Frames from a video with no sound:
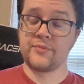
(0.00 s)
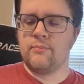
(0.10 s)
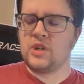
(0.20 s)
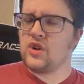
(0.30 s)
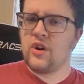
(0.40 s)

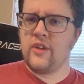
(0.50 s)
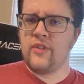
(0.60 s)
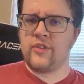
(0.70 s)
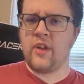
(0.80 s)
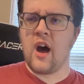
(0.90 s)
But during
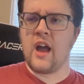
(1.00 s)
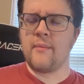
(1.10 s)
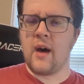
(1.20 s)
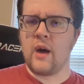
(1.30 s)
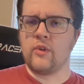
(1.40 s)
this
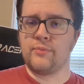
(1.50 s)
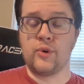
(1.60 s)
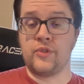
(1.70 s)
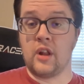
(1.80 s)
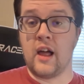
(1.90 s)
time, I was
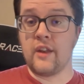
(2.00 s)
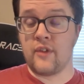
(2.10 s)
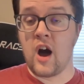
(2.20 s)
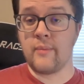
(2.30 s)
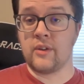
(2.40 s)
posting a lot of
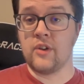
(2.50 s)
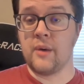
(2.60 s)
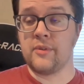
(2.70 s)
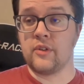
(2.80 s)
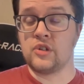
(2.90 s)
comic
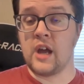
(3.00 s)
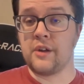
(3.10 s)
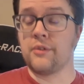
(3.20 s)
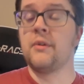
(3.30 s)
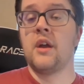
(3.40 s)
dubs on the
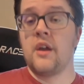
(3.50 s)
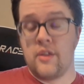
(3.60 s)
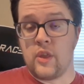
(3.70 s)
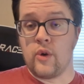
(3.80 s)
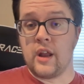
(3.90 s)
channel.
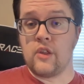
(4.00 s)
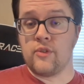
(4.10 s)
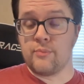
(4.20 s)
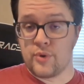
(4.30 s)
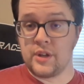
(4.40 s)
They were getting
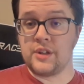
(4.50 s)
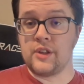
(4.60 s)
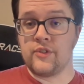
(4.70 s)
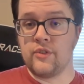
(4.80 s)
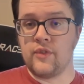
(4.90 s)
some pretty
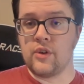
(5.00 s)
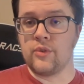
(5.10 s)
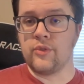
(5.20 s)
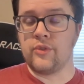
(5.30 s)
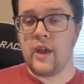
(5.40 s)
decent
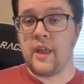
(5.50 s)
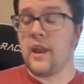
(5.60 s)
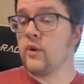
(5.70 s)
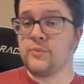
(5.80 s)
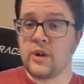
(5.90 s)
views
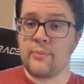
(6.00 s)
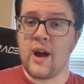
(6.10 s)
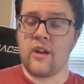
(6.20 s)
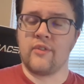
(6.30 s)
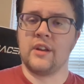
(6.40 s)
and I was pretty
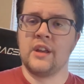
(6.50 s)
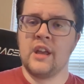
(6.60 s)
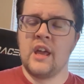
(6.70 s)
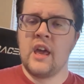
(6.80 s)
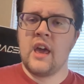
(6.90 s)
proud of it.
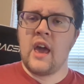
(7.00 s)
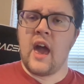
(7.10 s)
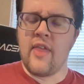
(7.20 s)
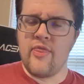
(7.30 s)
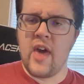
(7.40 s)

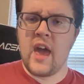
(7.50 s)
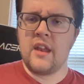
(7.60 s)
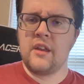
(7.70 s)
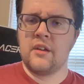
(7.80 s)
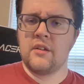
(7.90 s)
And
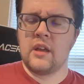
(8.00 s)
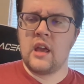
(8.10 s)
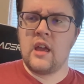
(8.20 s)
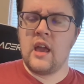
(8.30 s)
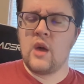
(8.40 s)
then
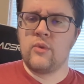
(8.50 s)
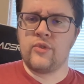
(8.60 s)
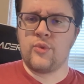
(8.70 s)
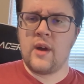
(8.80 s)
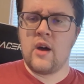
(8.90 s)
it
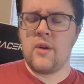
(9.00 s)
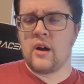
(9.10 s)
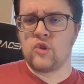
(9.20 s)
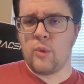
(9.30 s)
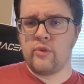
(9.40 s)
was around
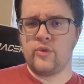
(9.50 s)
October